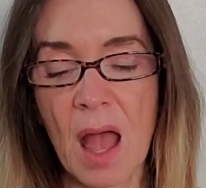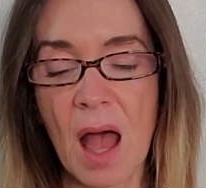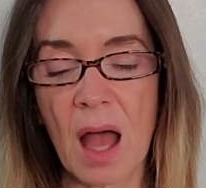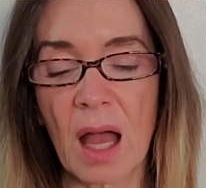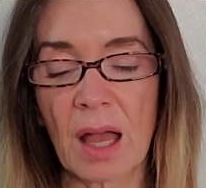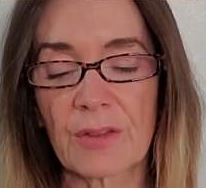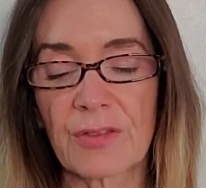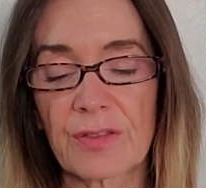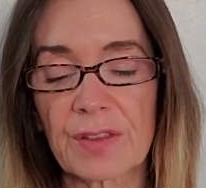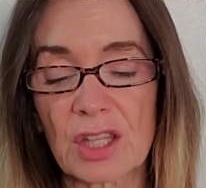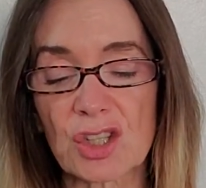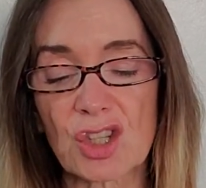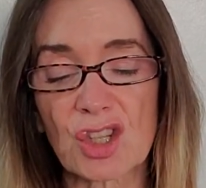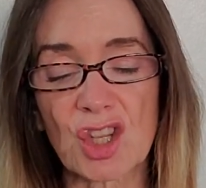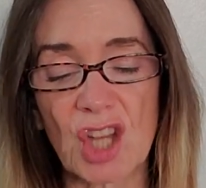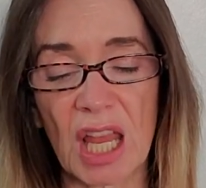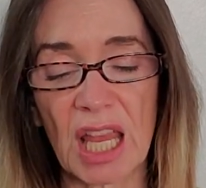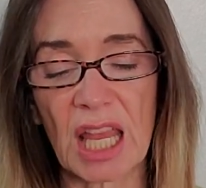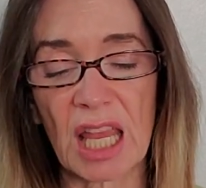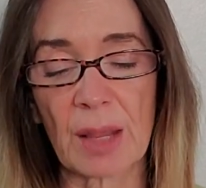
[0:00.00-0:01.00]
I feel
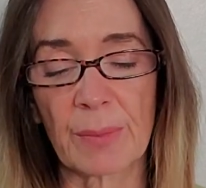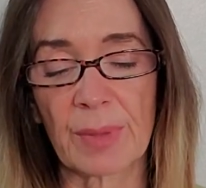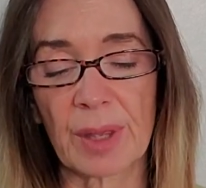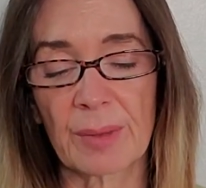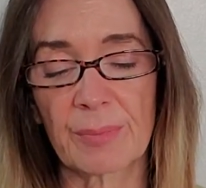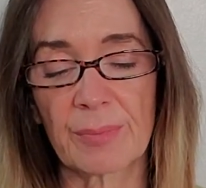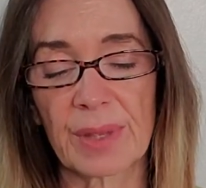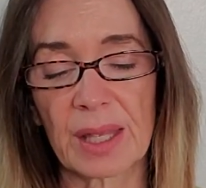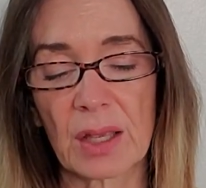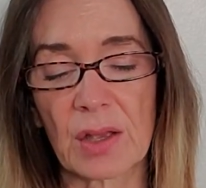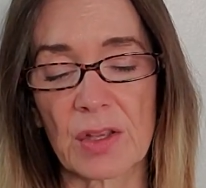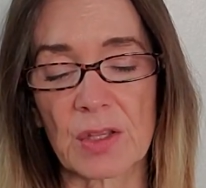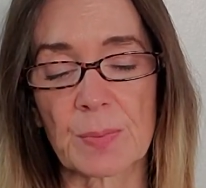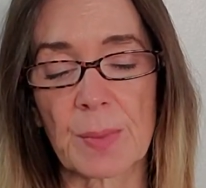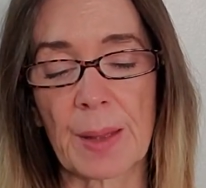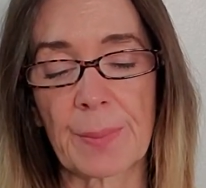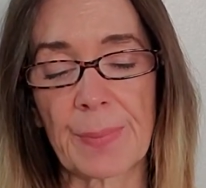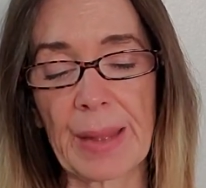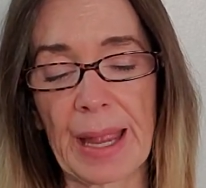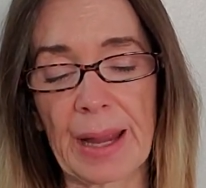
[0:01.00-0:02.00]
shame because
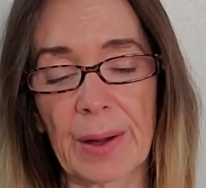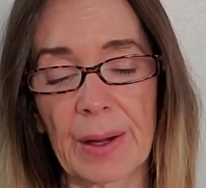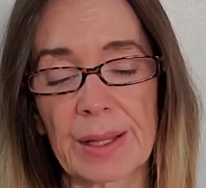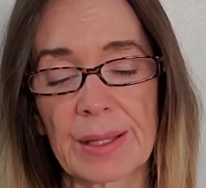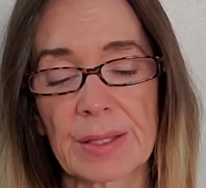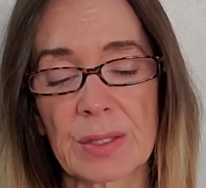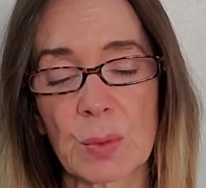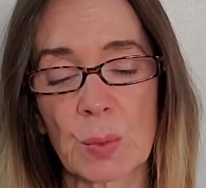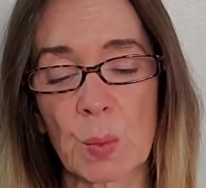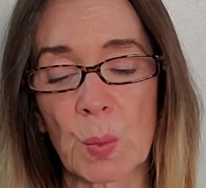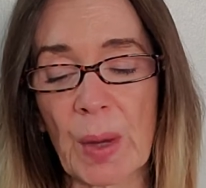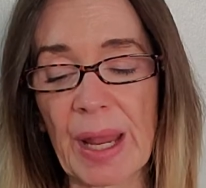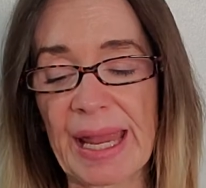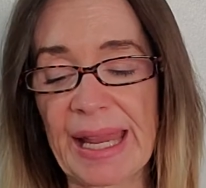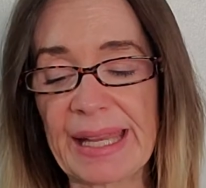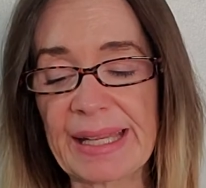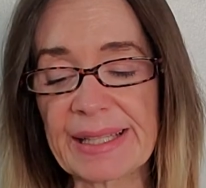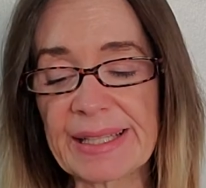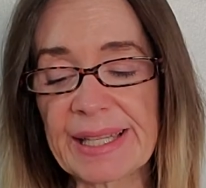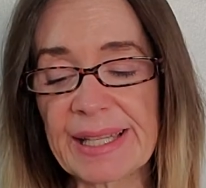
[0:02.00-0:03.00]
my parents
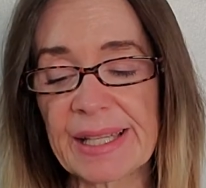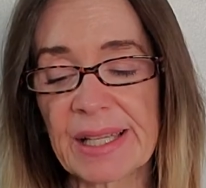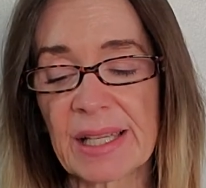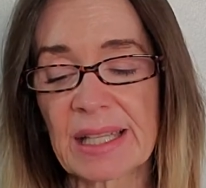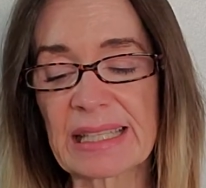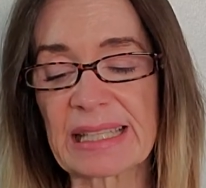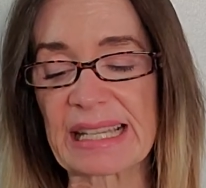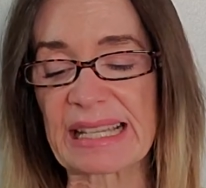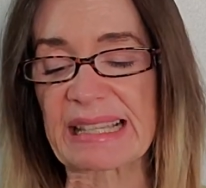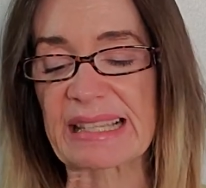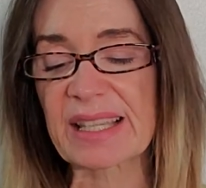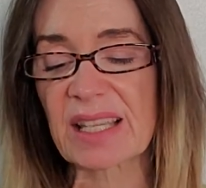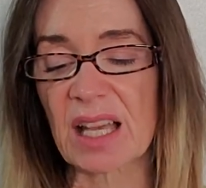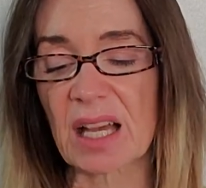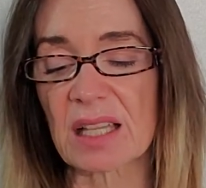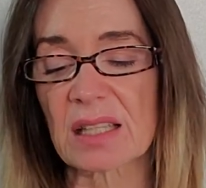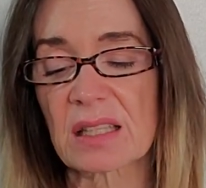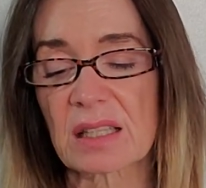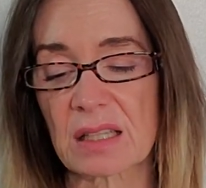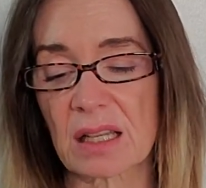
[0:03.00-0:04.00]
reigned
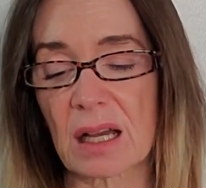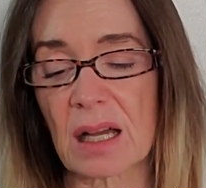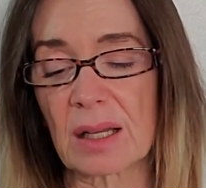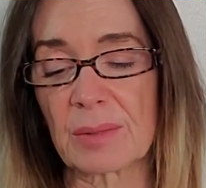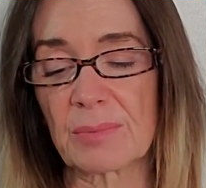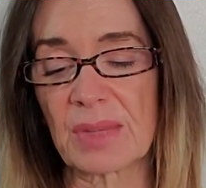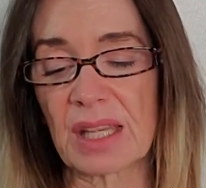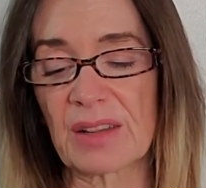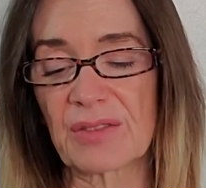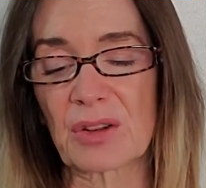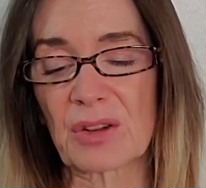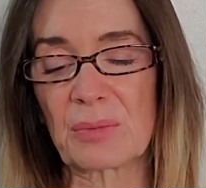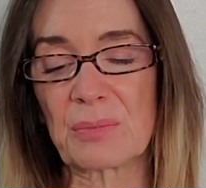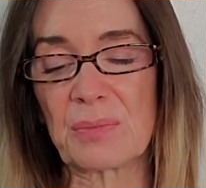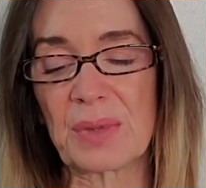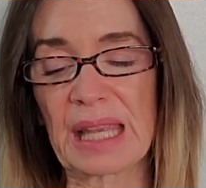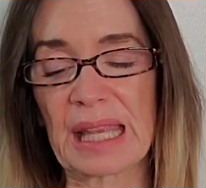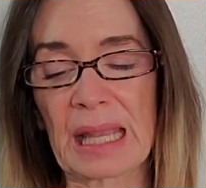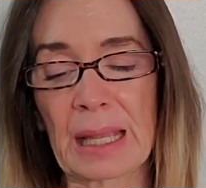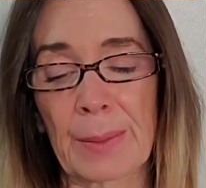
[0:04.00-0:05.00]
disgust on me for
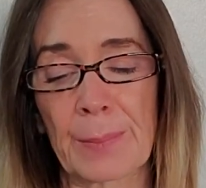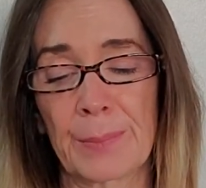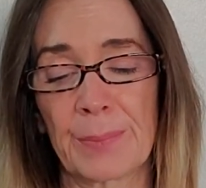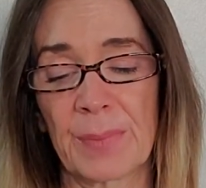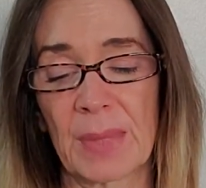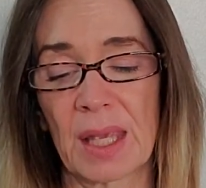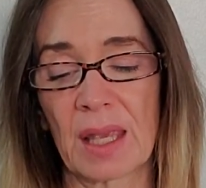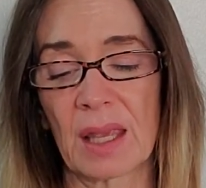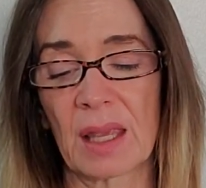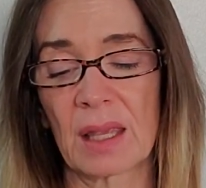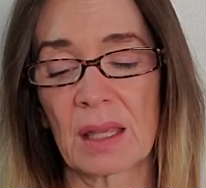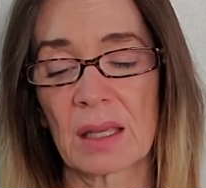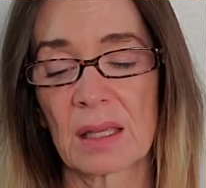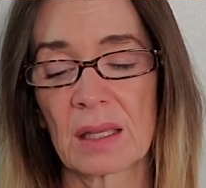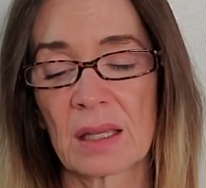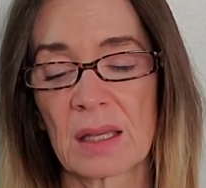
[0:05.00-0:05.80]
being me.